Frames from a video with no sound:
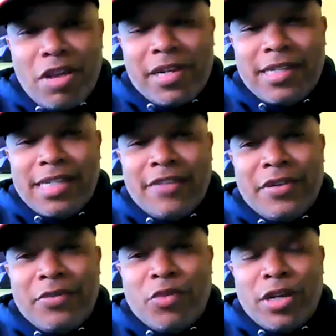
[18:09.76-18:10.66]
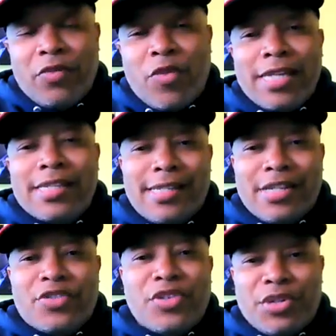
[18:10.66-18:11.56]
because even when Wesley's
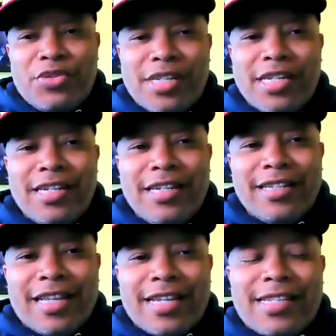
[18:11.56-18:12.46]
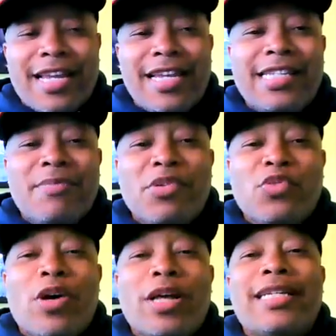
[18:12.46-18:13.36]
introduced, they say he's the most
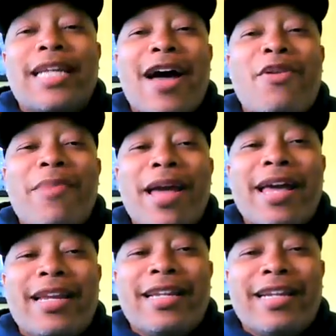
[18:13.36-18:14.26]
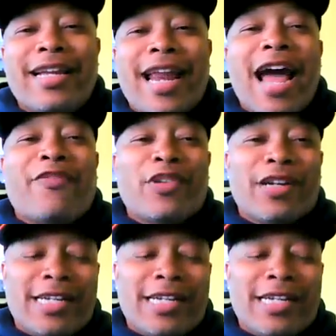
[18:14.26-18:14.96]
well-endowed man in Africa.